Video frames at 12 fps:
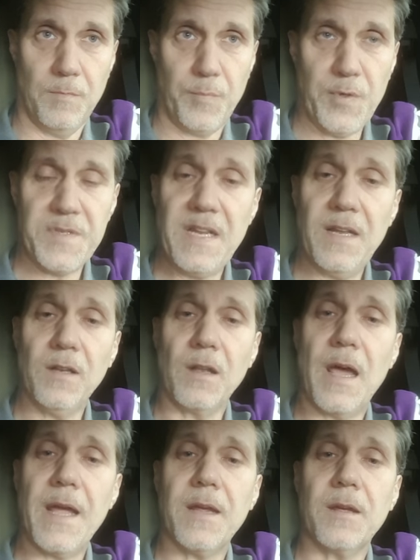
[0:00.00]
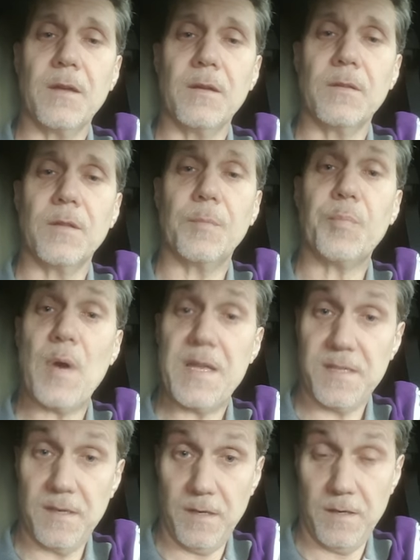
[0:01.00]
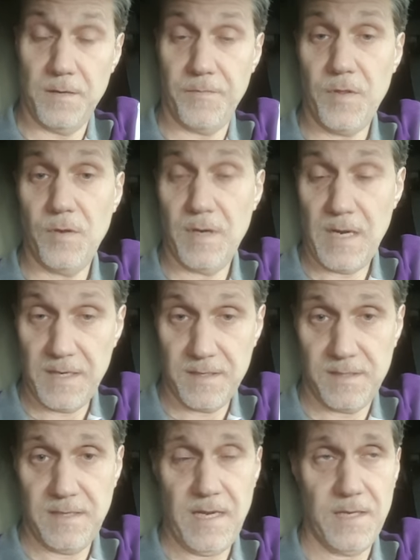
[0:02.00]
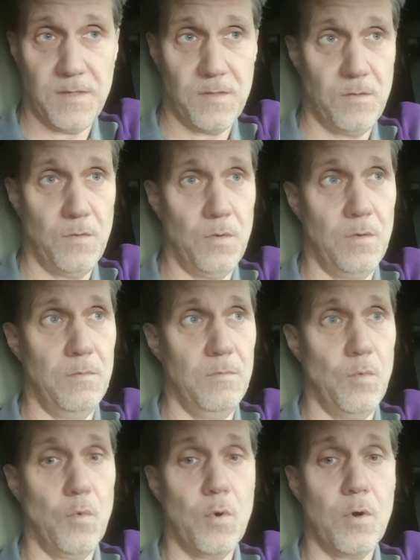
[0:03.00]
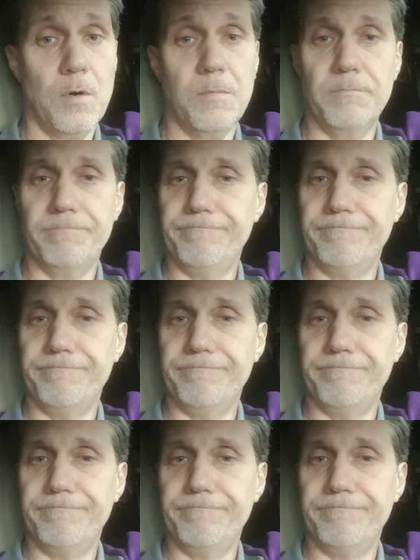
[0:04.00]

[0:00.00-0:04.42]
Pretend like the President of the United States or